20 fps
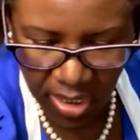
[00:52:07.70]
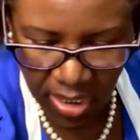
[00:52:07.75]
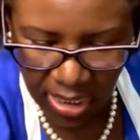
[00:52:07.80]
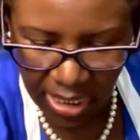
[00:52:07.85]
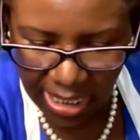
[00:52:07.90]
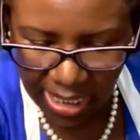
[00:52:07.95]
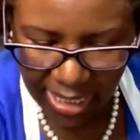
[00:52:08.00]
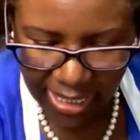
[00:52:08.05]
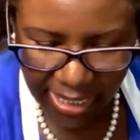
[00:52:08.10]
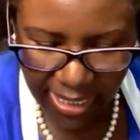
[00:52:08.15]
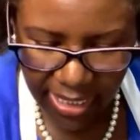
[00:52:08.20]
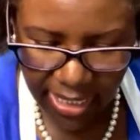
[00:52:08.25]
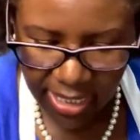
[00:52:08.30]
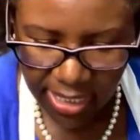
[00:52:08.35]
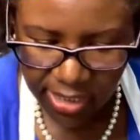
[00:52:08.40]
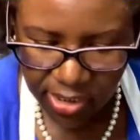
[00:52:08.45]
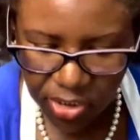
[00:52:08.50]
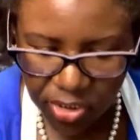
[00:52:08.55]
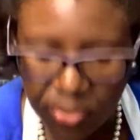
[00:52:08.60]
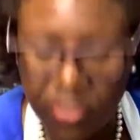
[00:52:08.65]
All right,
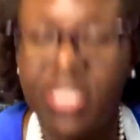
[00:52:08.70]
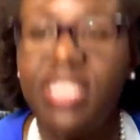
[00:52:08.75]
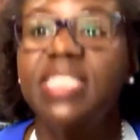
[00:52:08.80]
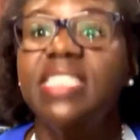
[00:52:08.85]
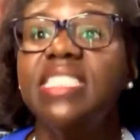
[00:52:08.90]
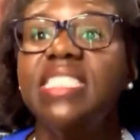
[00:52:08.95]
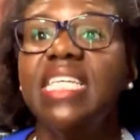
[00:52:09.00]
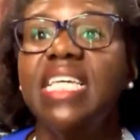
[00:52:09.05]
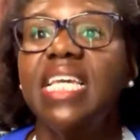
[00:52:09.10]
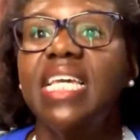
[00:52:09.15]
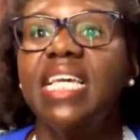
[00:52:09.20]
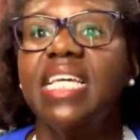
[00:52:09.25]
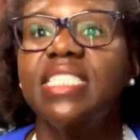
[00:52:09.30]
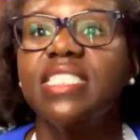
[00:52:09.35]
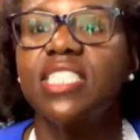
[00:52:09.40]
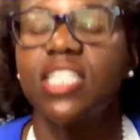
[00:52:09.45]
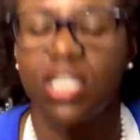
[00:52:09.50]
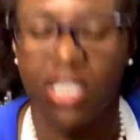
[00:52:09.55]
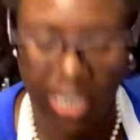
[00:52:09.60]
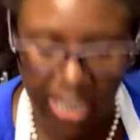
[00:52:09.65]
so you can see it's
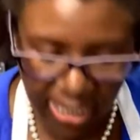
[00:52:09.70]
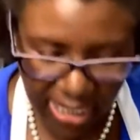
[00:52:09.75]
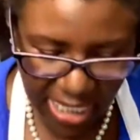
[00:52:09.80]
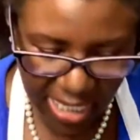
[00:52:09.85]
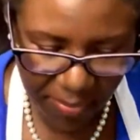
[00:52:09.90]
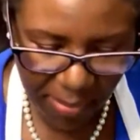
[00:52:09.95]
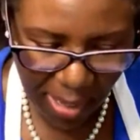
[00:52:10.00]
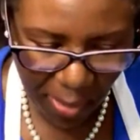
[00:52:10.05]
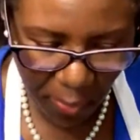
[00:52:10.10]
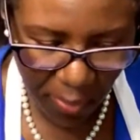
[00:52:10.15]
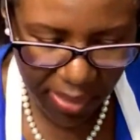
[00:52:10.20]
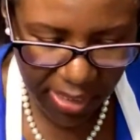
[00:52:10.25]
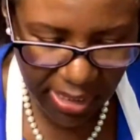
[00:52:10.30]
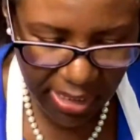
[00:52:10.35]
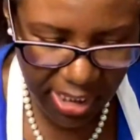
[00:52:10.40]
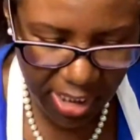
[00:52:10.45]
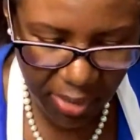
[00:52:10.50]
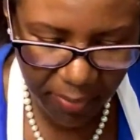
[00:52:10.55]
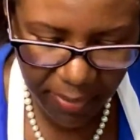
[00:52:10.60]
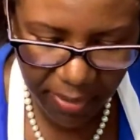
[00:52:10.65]
cooking up. I want a
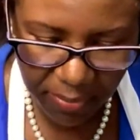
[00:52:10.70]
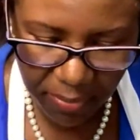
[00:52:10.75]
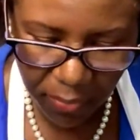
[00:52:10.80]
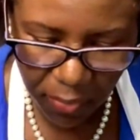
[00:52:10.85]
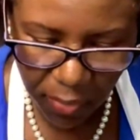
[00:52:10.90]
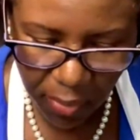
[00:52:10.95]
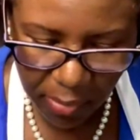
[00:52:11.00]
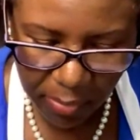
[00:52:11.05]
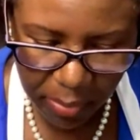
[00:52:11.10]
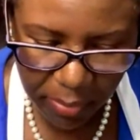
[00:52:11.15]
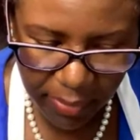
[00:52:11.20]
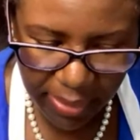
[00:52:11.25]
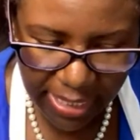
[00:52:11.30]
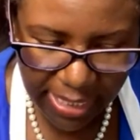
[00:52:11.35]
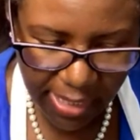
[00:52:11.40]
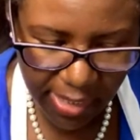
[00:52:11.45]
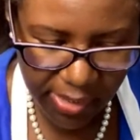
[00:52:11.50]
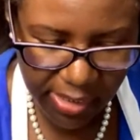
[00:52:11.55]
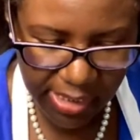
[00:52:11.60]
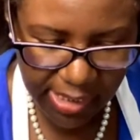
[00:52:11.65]
little bit more
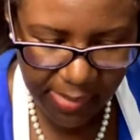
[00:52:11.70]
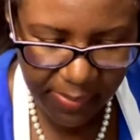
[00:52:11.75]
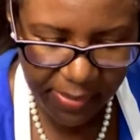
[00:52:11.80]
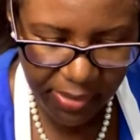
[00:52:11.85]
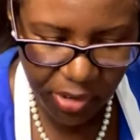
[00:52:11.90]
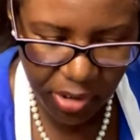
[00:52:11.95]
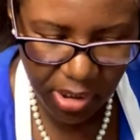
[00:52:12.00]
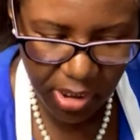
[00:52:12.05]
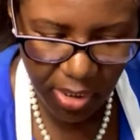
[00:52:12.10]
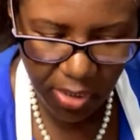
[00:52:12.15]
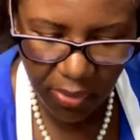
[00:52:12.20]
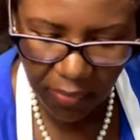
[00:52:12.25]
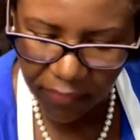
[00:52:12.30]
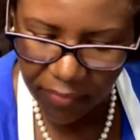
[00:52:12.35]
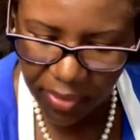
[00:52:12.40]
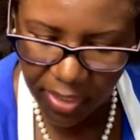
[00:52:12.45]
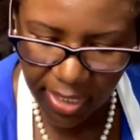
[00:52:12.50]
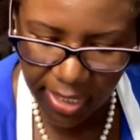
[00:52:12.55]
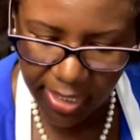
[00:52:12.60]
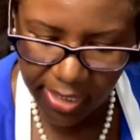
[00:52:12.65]
brown, especially over
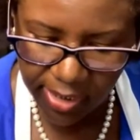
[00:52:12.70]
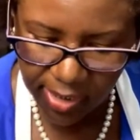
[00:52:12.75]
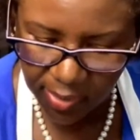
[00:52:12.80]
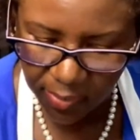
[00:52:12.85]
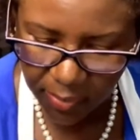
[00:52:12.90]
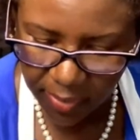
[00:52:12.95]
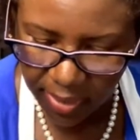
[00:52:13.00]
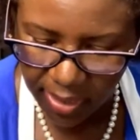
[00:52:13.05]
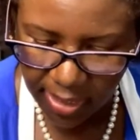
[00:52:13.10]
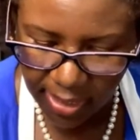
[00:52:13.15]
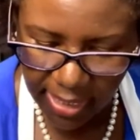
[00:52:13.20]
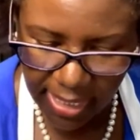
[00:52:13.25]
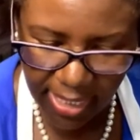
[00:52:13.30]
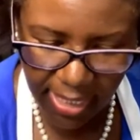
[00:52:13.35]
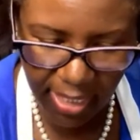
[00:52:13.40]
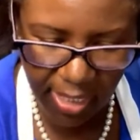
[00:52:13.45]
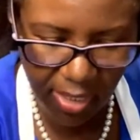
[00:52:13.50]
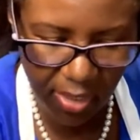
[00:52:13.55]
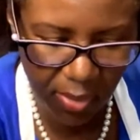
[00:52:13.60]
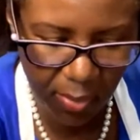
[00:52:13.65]
here, so we're gonna let
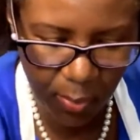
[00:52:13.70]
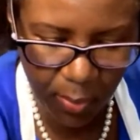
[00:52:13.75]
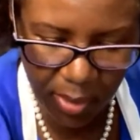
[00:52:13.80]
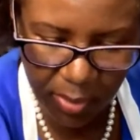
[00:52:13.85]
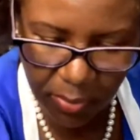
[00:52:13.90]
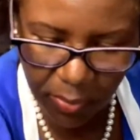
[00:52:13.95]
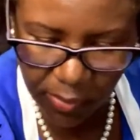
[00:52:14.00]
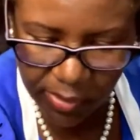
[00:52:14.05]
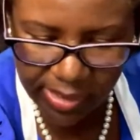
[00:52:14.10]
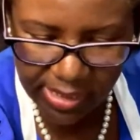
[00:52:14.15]
it go one more